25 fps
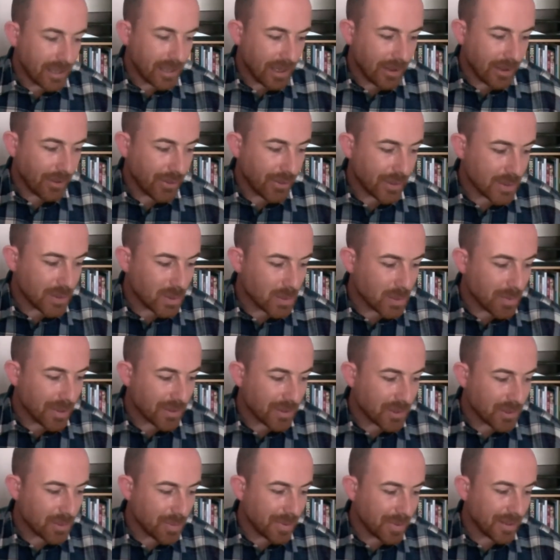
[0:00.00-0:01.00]
yeah, this is
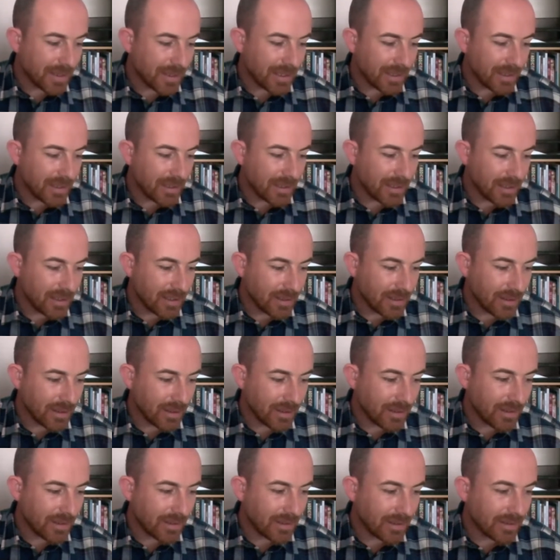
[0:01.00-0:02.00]
meant to be
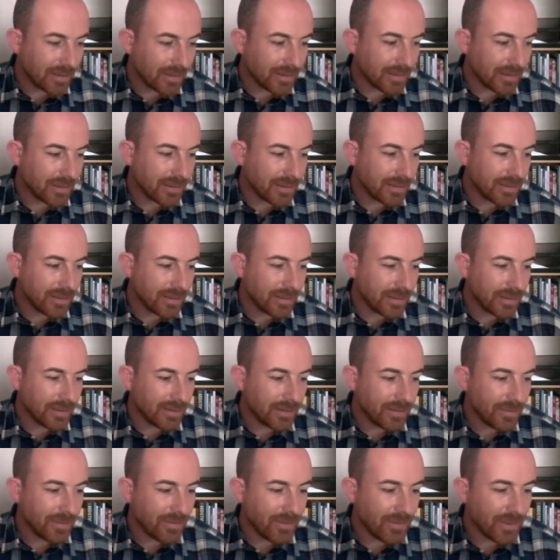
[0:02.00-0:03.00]

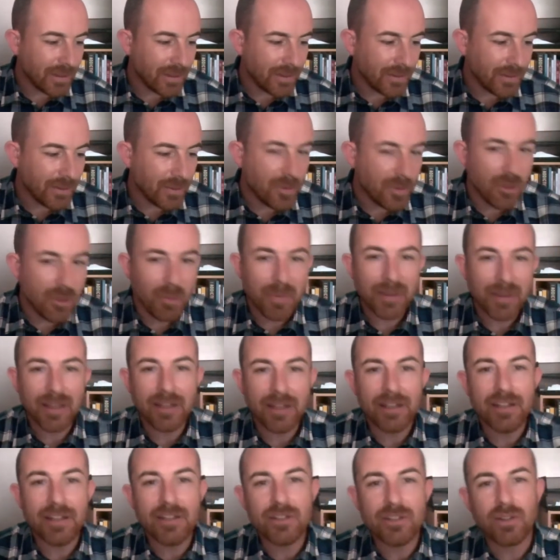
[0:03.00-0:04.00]
the
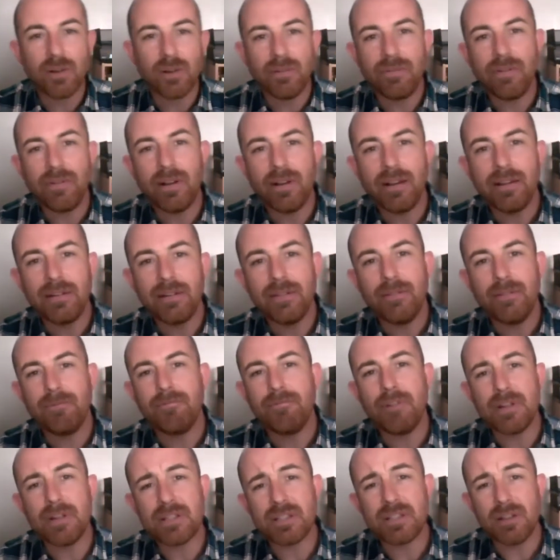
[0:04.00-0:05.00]
beginnings of a
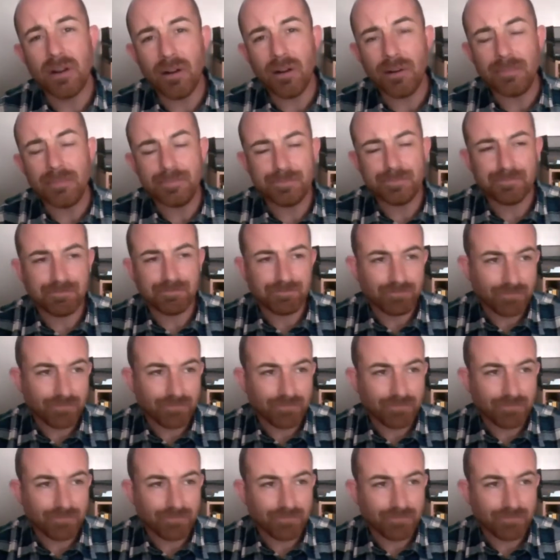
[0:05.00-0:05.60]
fresh start.